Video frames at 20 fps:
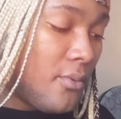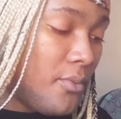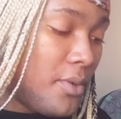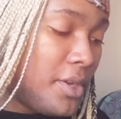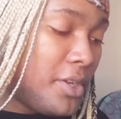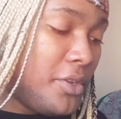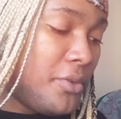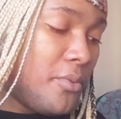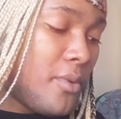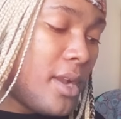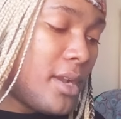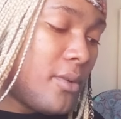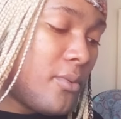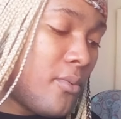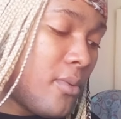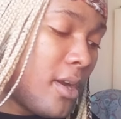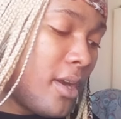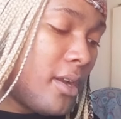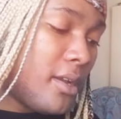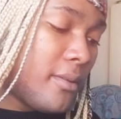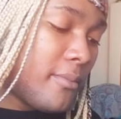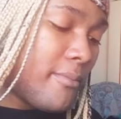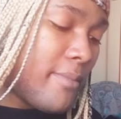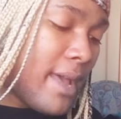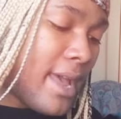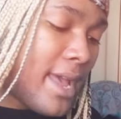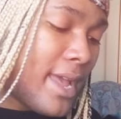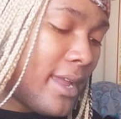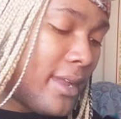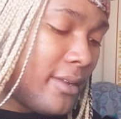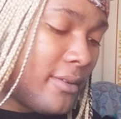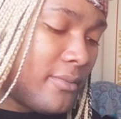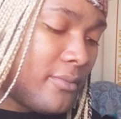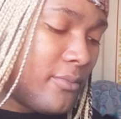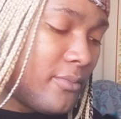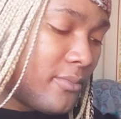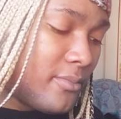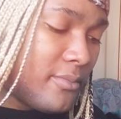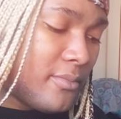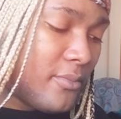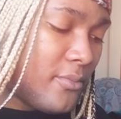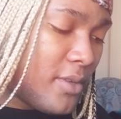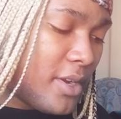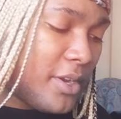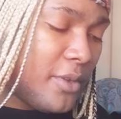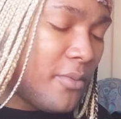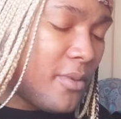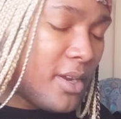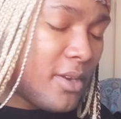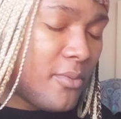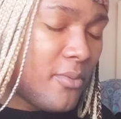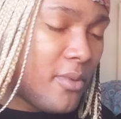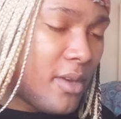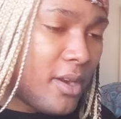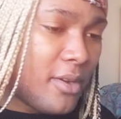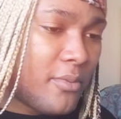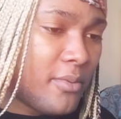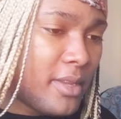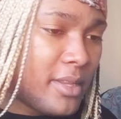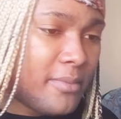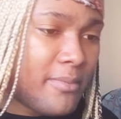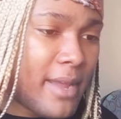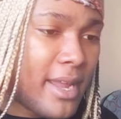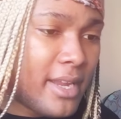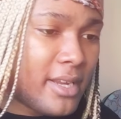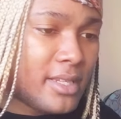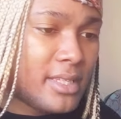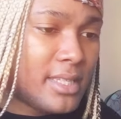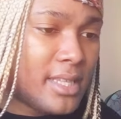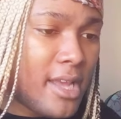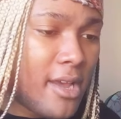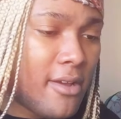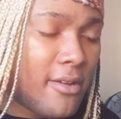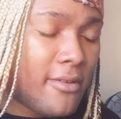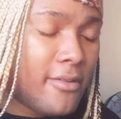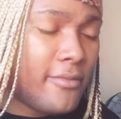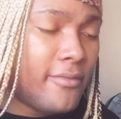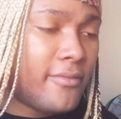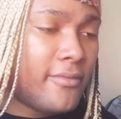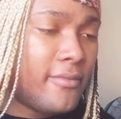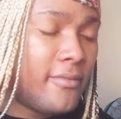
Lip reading: What do you want to work by? What do you want to work with by yourself?